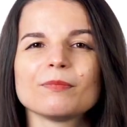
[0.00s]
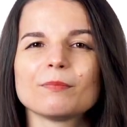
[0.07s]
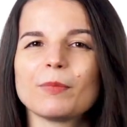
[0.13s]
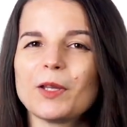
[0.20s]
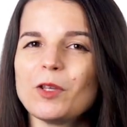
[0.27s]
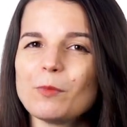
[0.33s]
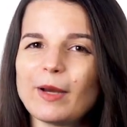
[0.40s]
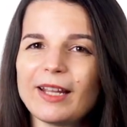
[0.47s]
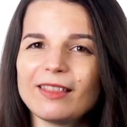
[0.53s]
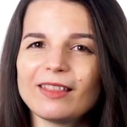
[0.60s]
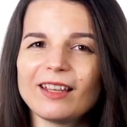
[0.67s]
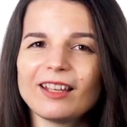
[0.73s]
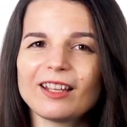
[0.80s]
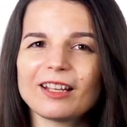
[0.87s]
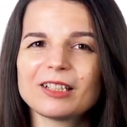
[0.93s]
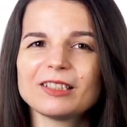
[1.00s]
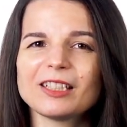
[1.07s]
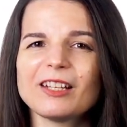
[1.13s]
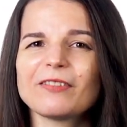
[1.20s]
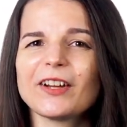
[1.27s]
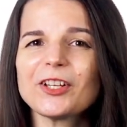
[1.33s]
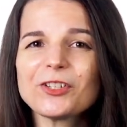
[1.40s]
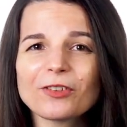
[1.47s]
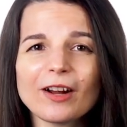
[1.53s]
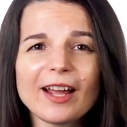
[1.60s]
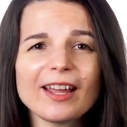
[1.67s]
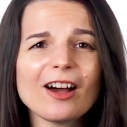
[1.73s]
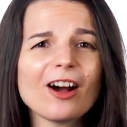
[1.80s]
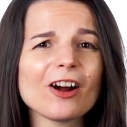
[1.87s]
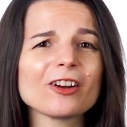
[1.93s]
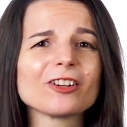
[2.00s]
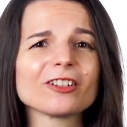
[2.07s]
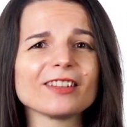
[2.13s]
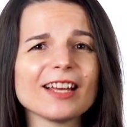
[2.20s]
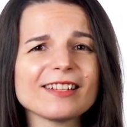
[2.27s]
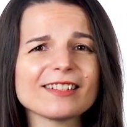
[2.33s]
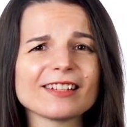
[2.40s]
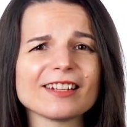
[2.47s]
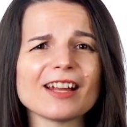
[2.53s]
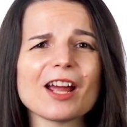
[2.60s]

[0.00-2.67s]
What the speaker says: But you might think, if I try a harder lesson,